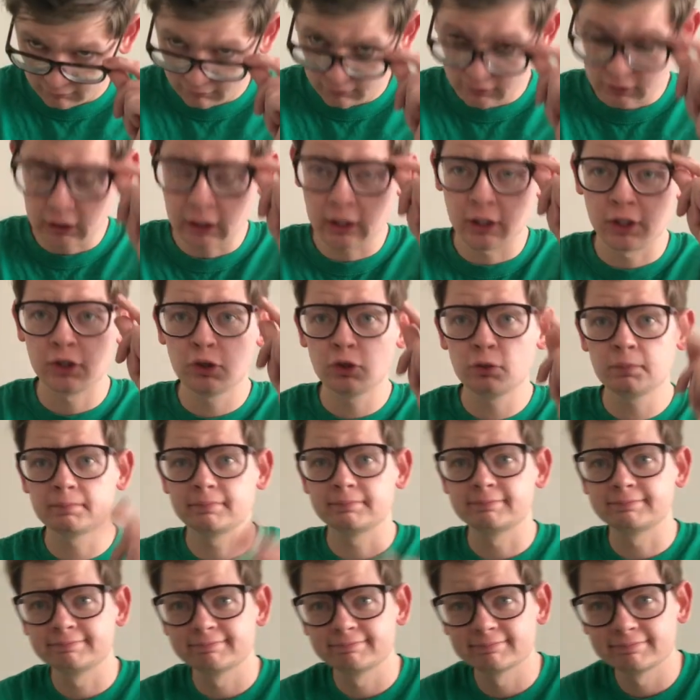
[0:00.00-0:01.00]
how do you?
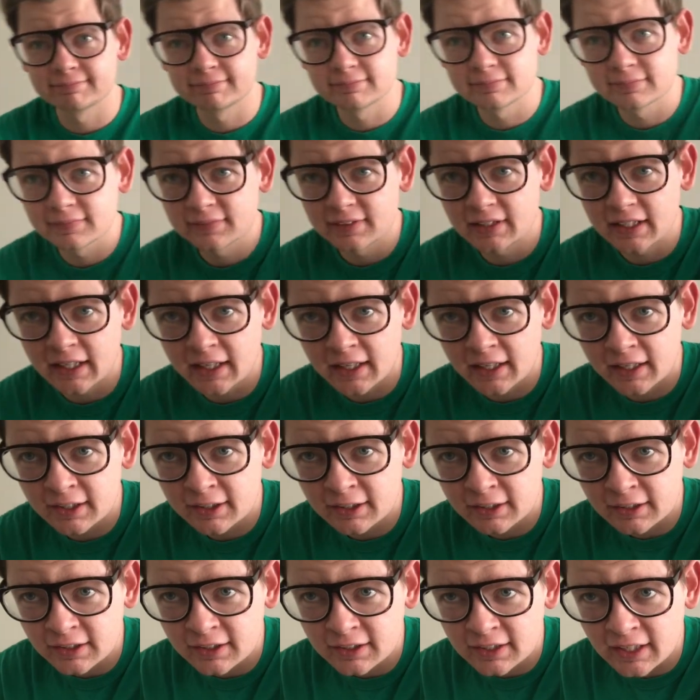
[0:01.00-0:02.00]

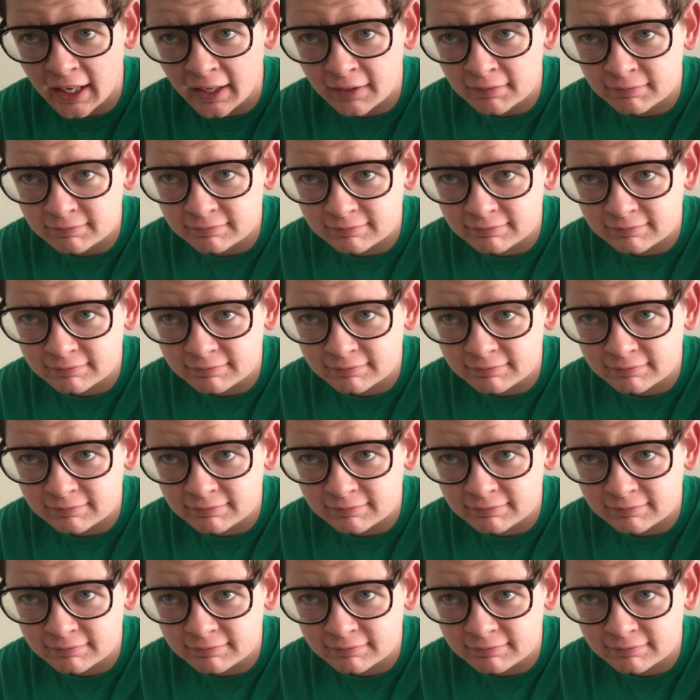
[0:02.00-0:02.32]
And good day.